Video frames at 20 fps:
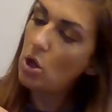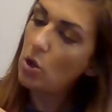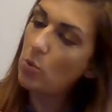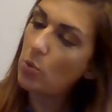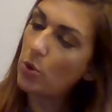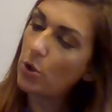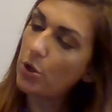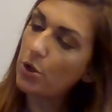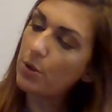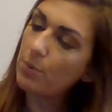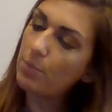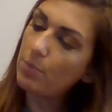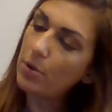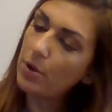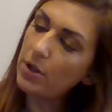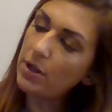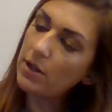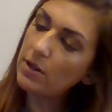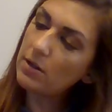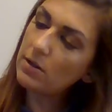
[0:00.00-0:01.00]
We're going to
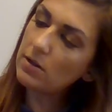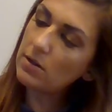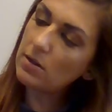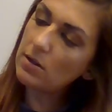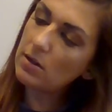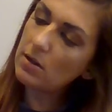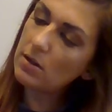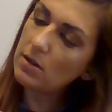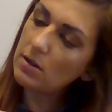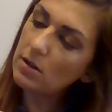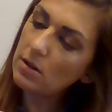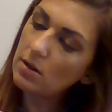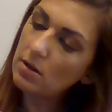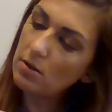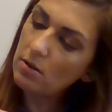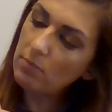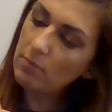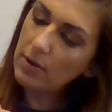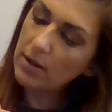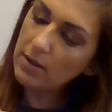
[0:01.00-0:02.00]
put it
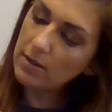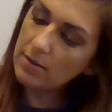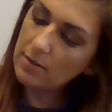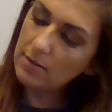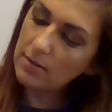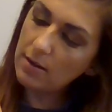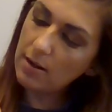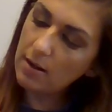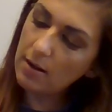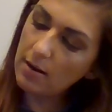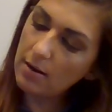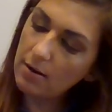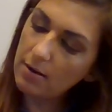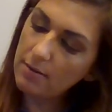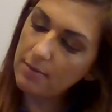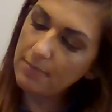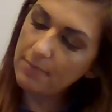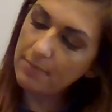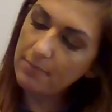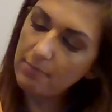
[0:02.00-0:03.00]
right there,
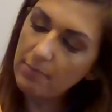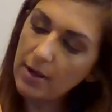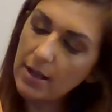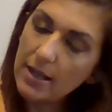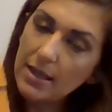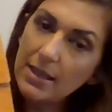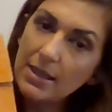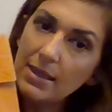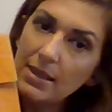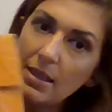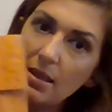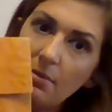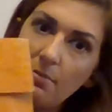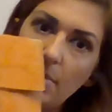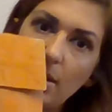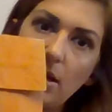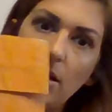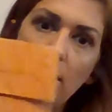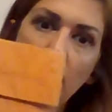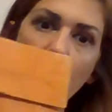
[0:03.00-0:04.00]
right in the
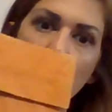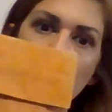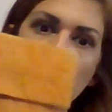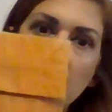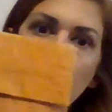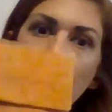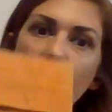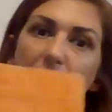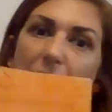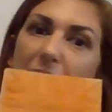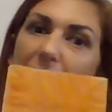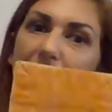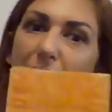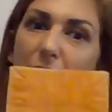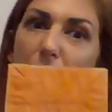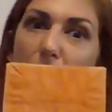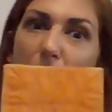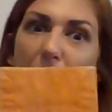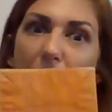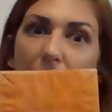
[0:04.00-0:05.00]
middle. That's going to be his
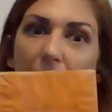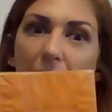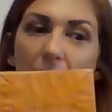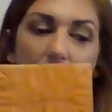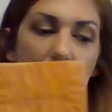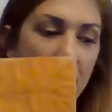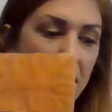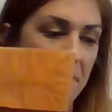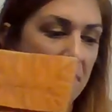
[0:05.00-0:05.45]
little belly.